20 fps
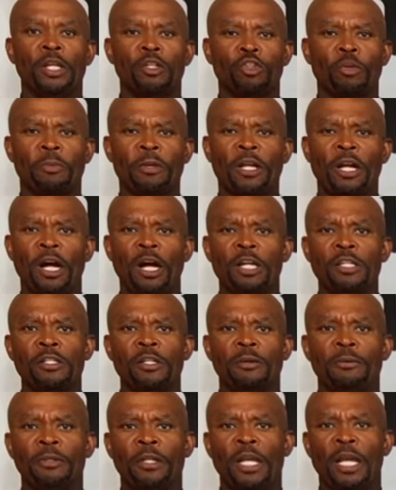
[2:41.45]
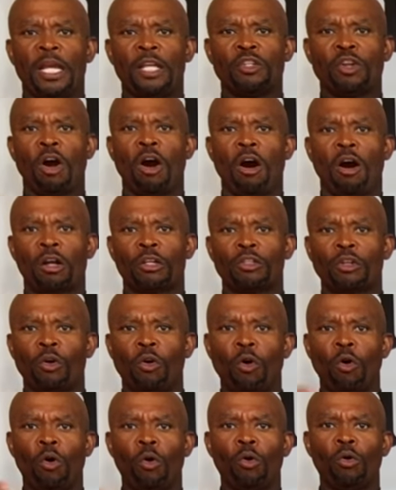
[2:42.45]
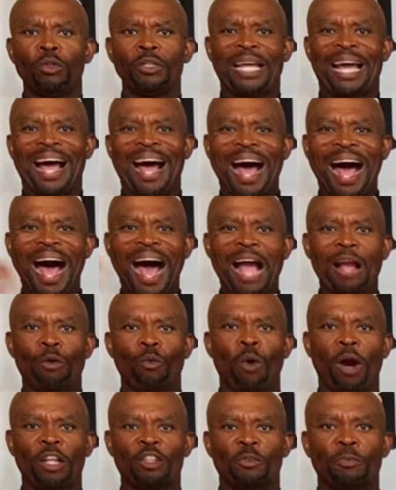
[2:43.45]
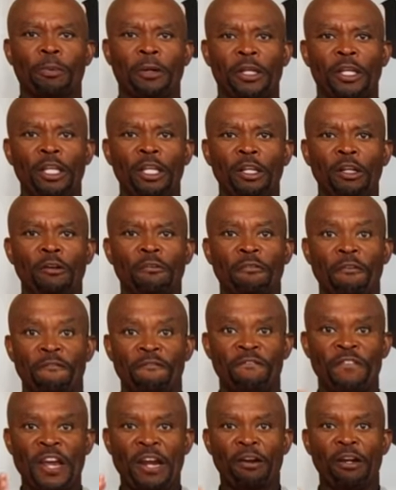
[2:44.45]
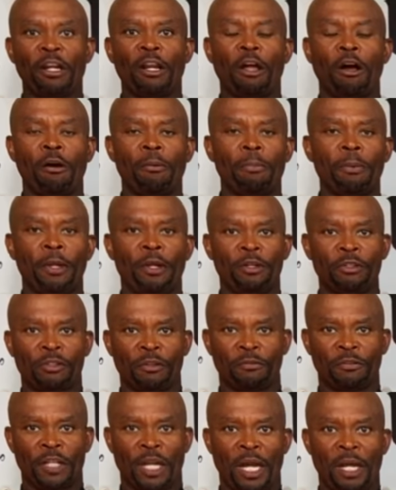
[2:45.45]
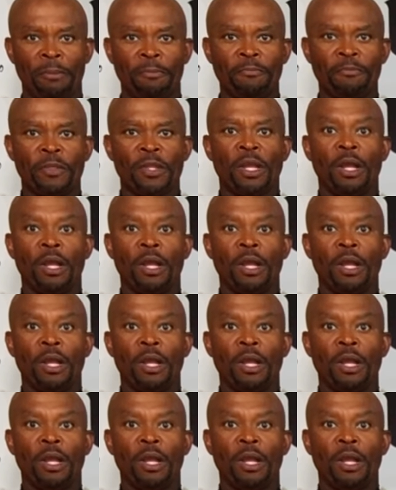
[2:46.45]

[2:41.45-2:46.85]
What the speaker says: So because it's hard to hold a high watts per kilo for very long periods of time,